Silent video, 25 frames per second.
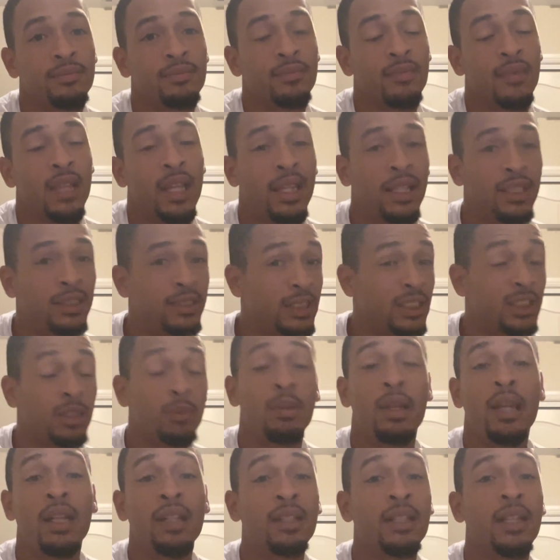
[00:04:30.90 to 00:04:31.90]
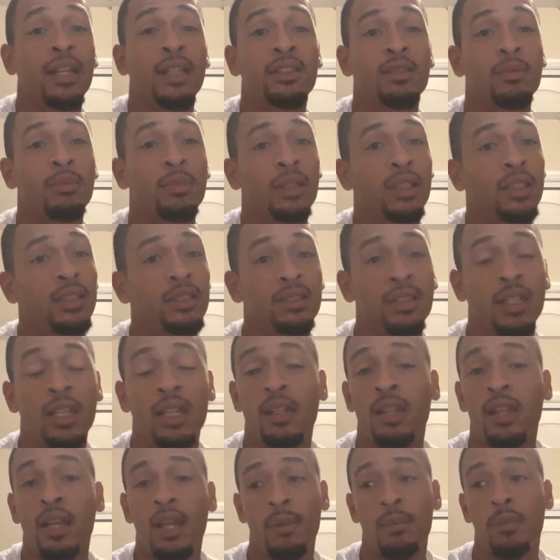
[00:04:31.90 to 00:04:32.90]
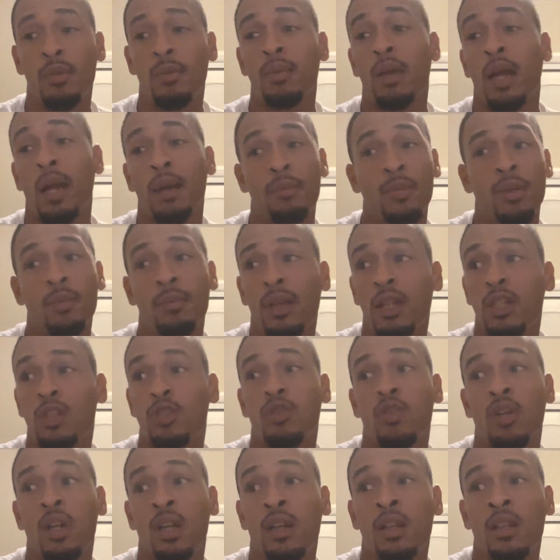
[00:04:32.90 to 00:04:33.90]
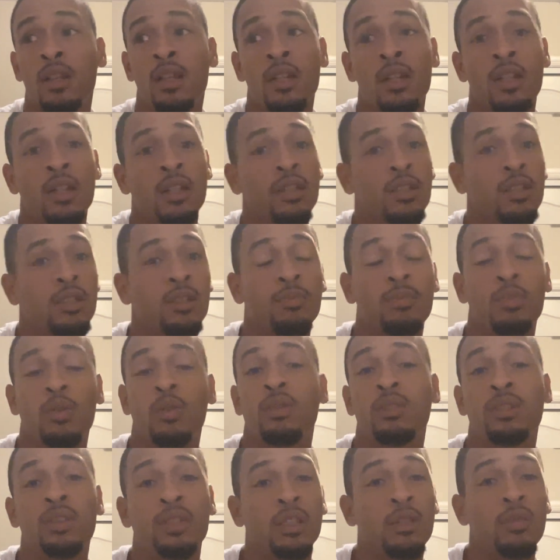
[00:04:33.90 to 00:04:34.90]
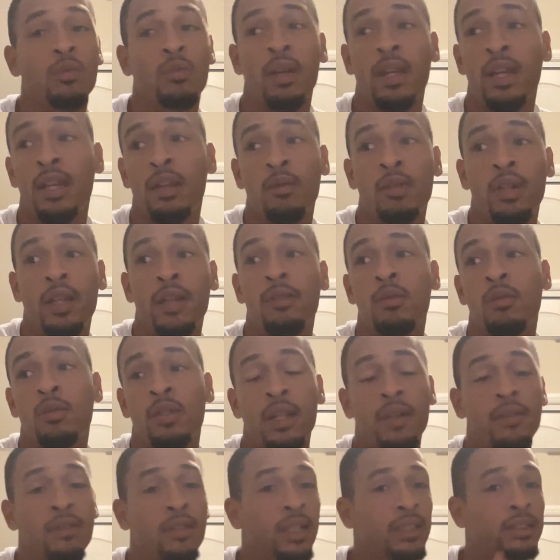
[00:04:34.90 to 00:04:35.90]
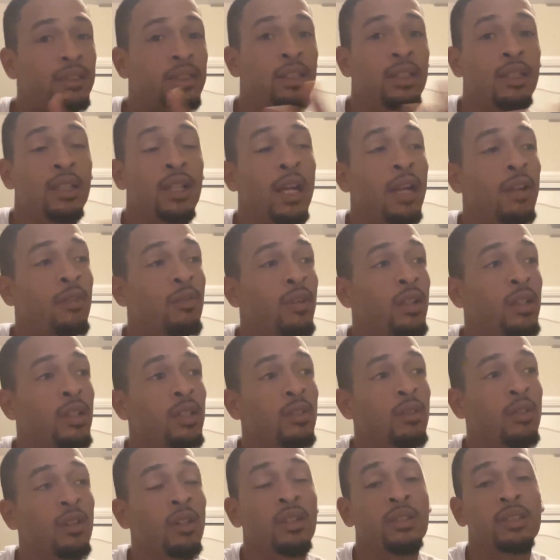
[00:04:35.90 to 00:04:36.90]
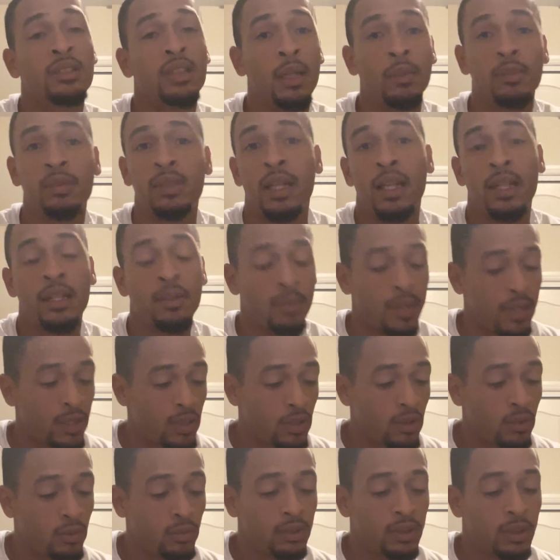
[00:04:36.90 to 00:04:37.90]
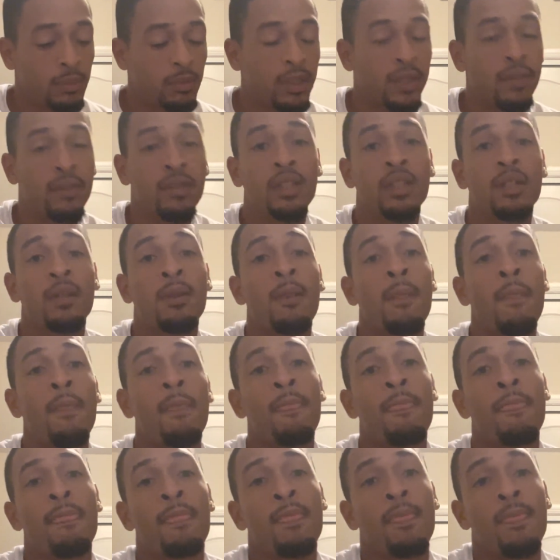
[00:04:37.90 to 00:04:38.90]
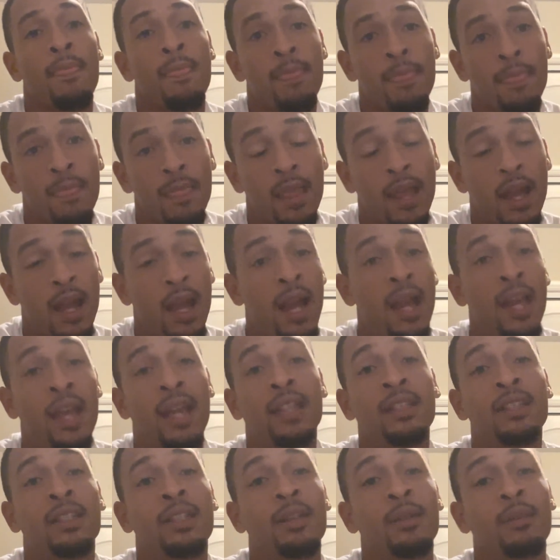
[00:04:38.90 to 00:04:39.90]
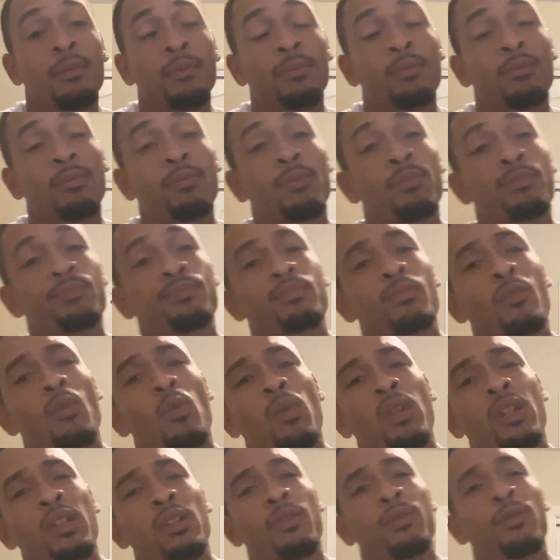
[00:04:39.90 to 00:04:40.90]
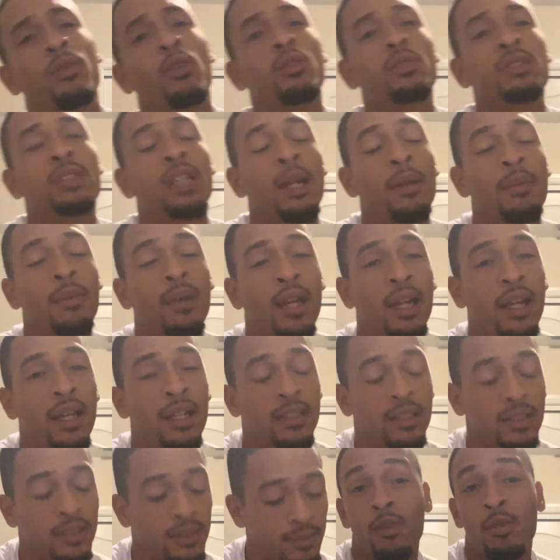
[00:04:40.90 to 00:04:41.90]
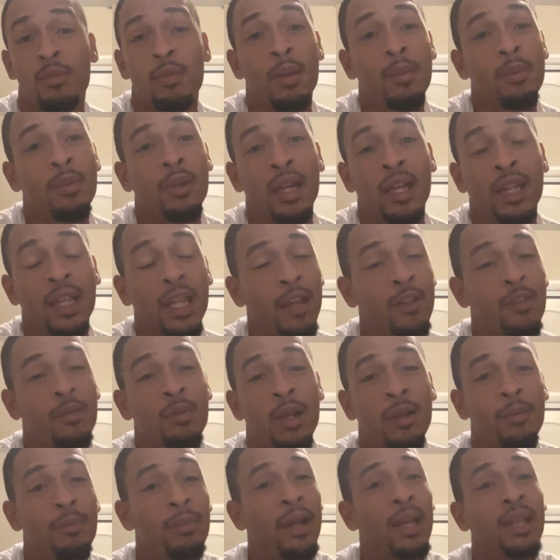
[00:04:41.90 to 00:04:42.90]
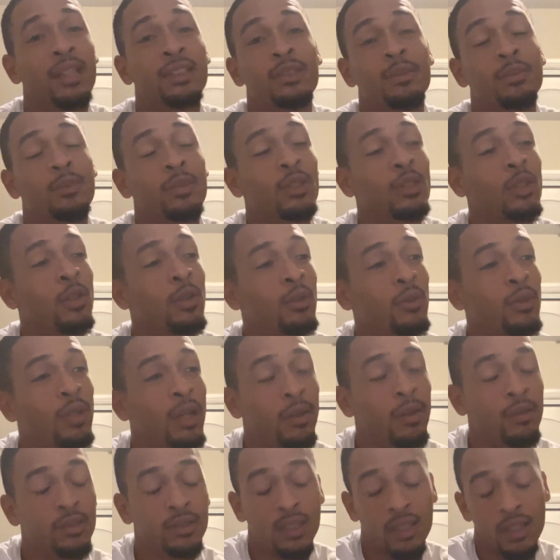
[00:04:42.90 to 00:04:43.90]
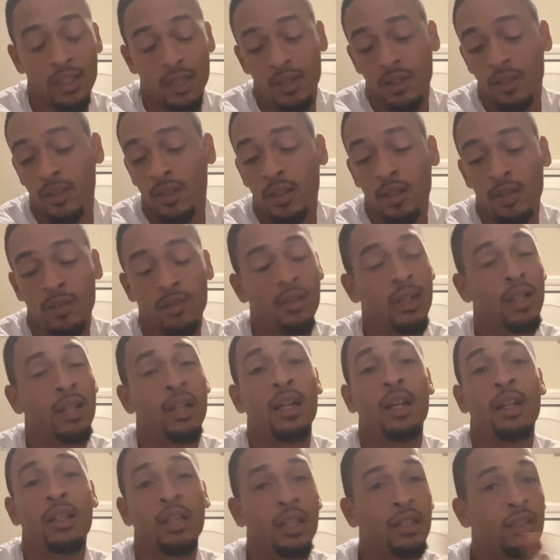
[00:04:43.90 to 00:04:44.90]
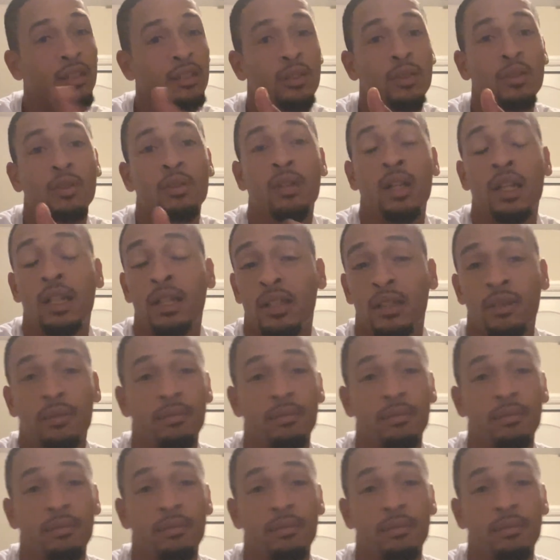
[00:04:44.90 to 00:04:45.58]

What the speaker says: And he's explaining that to me. He's saying, yeah, I'm in my truck, just bullshitting, waiting, whatever. I see the guy running across. I'm taking my notes. I'm giving it. I ended up one of the full-time guys. Remember, I passed him the note. I was like, here you go. I got like, dude, I